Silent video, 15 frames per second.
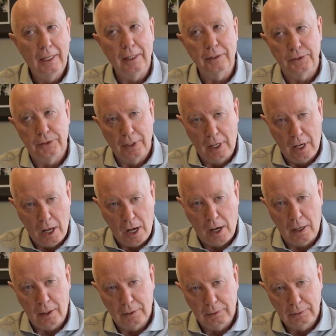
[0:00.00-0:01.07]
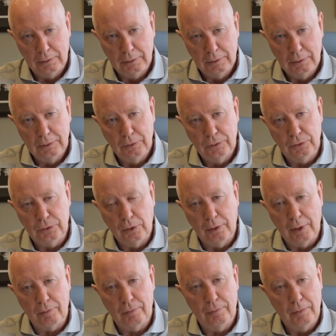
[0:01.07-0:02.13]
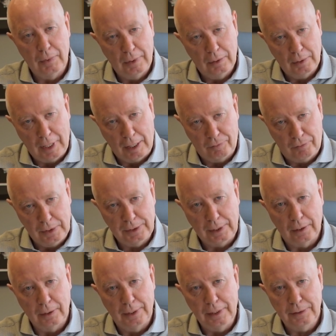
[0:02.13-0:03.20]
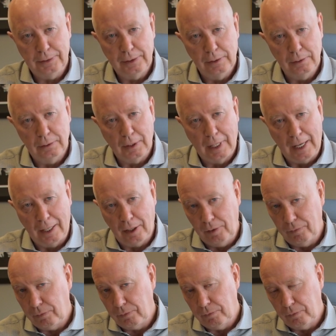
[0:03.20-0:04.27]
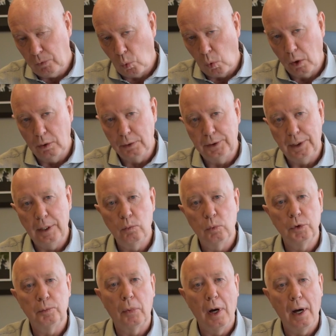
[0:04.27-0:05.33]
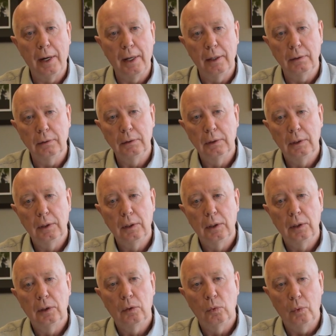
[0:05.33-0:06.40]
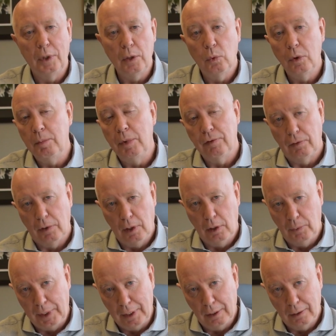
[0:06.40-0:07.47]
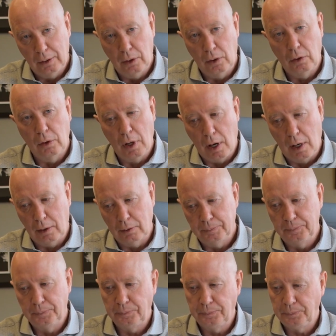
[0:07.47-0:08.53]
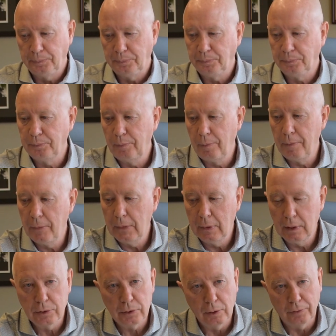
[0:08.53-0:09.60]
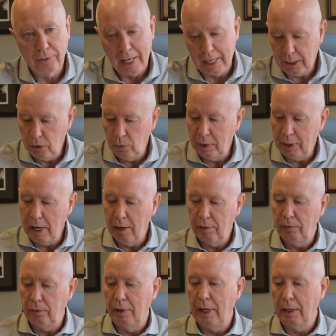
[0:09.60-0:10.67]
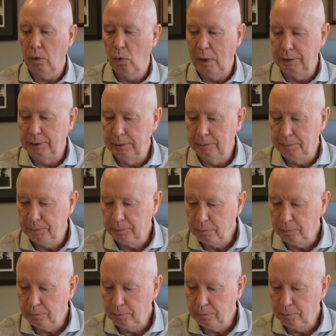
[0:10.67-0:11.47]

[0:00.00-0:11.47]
It's the law. So that, like physical distance, like if quarantine was brought in, we would be following her law. So thank you again for that question.